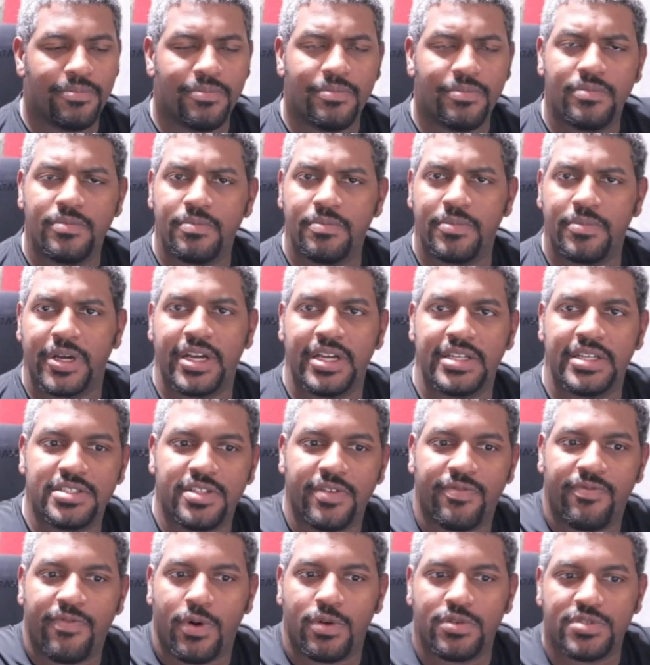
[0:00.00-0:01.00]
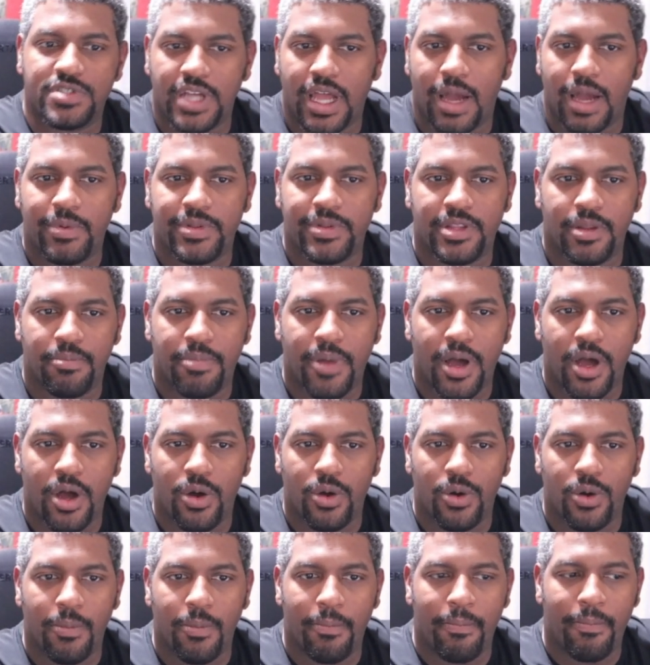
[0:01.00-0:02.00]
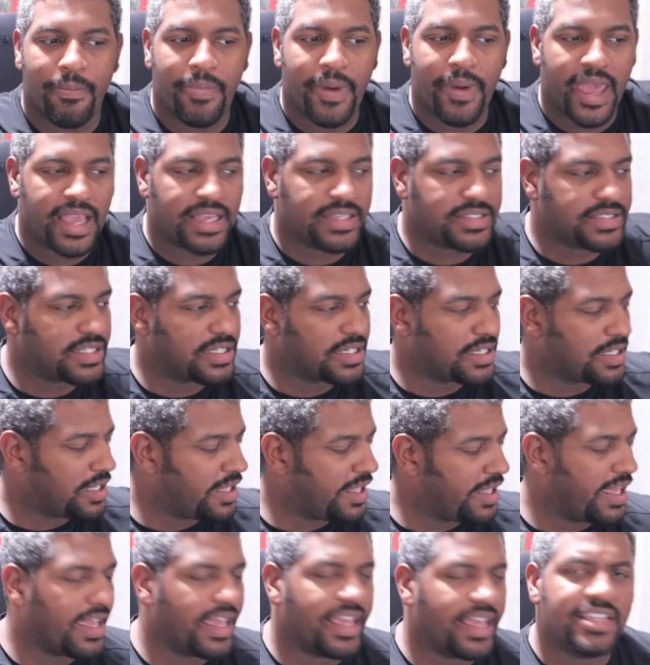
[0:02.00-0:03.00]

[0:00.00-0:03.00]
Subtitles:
because the Volt Shot with the bow basically